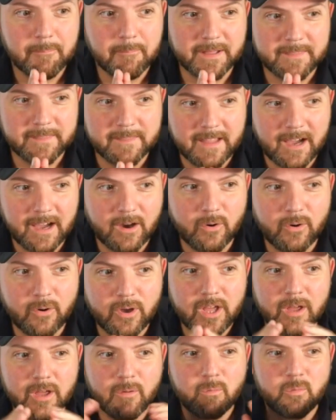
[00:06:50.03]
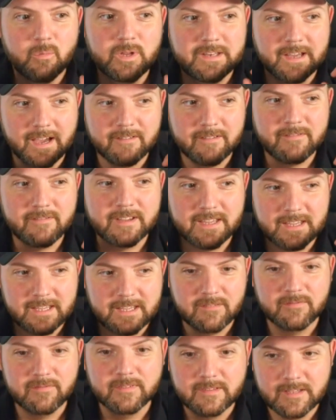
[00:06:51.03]
but now be diving
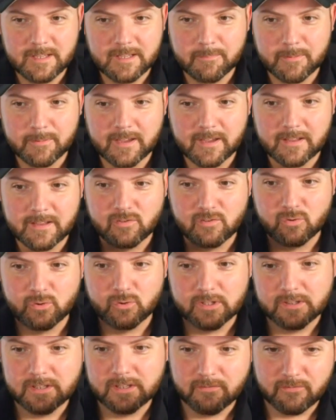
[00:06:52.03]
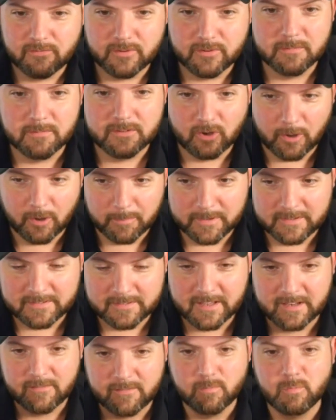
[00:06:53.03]
even deeper into the different topics
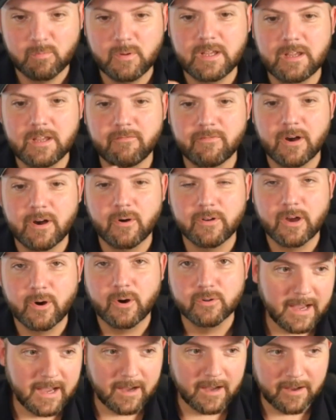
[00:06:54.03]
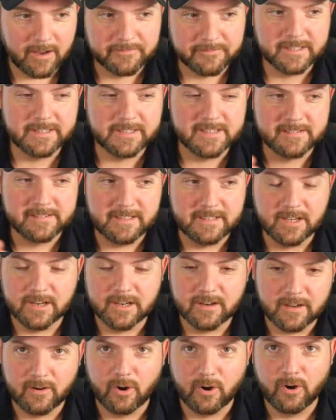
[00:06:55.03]
that we found out after this year
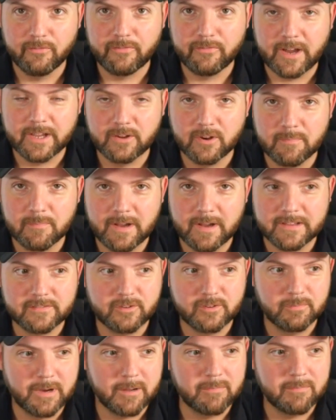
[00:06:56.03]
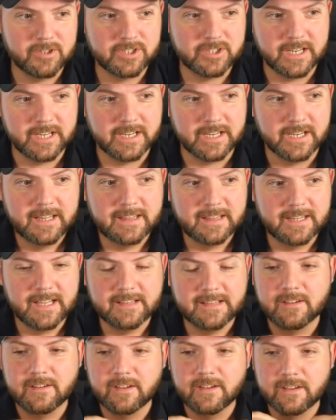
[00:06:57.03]
of ICOR Mastery Publishing
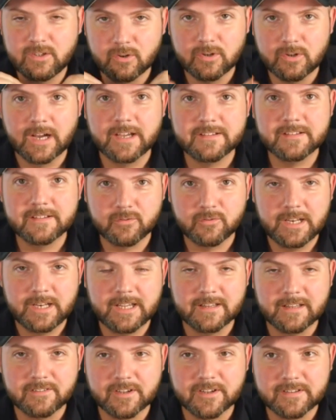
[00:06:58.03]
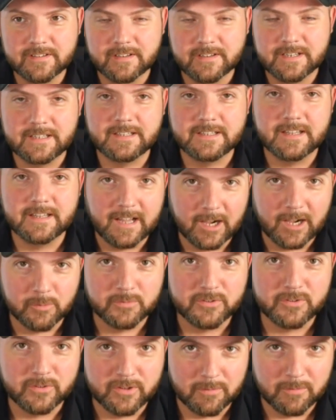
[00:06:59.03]
that you guys are really interested in, that
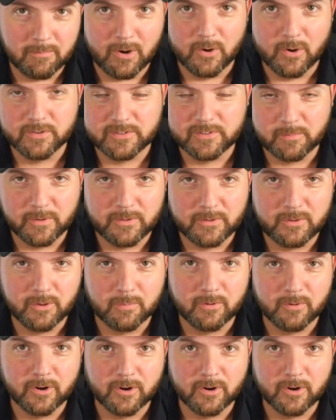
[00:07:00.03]
helps you the most with your